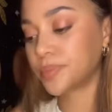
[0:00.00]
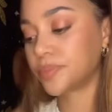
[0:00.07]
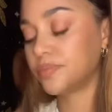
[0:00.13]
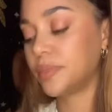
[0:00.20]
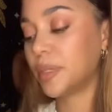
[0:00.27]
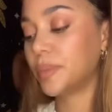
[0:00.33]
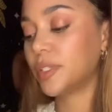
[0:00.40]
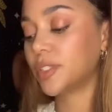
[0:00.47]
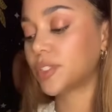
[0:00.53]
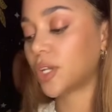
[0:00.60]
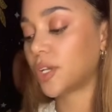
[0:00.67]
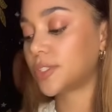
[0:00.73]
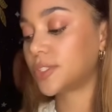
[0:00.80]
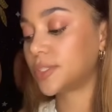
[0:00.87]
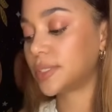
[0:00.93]
Maybe there's
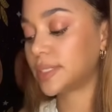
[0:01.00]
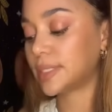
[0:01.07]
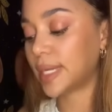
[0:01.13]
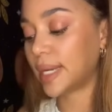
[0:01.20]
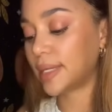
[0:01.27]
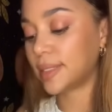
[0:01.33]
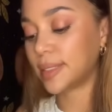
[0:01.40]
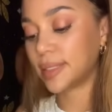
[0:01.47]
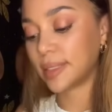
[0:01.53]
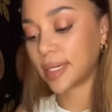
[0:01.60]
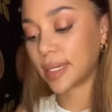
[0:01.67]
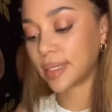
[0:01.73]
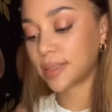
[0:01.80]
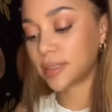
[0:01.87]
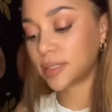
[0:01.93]
also denial in
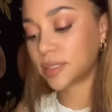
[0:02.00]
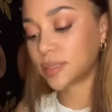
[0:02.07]
that.